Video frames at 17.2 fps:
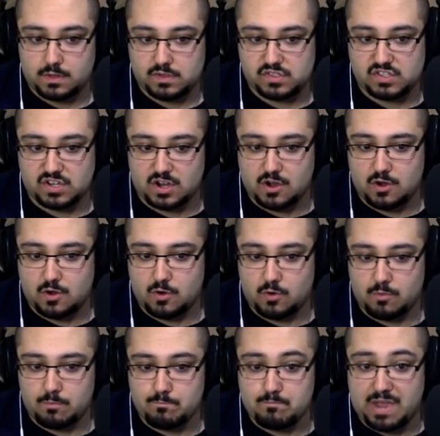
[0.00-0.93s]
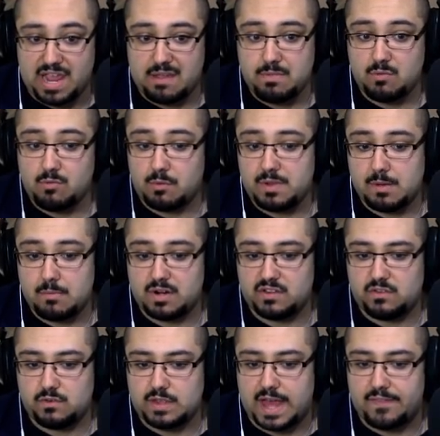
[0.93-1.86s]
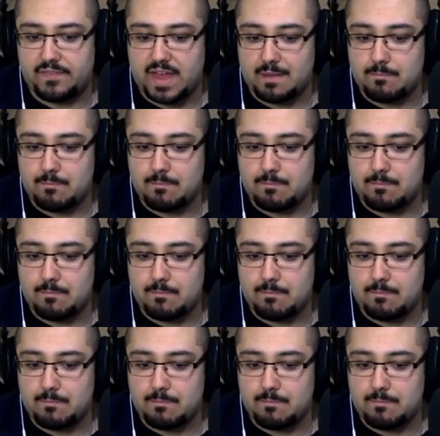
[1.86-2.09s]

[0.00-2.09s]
So maybe we'll be able to do that.